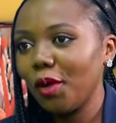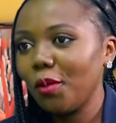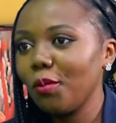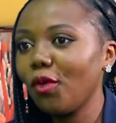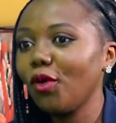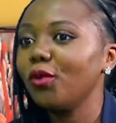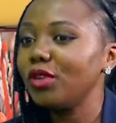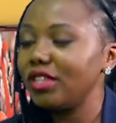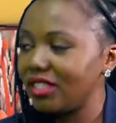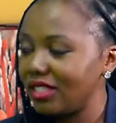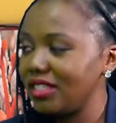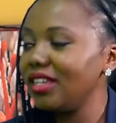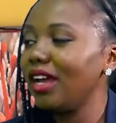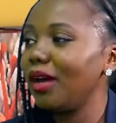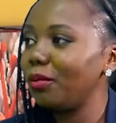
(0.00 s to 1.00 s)
But we
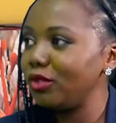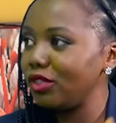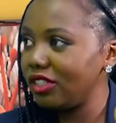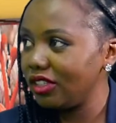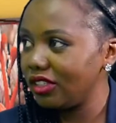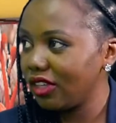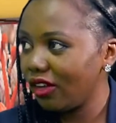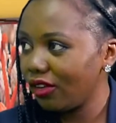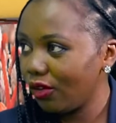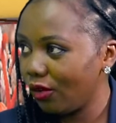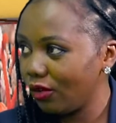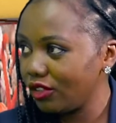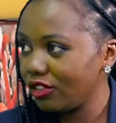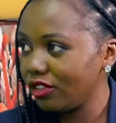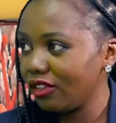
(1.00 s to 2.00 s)
still appreciate our
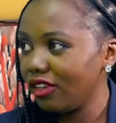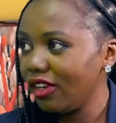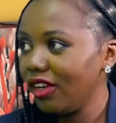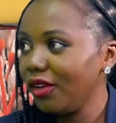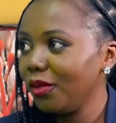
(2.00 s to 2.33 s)
culture.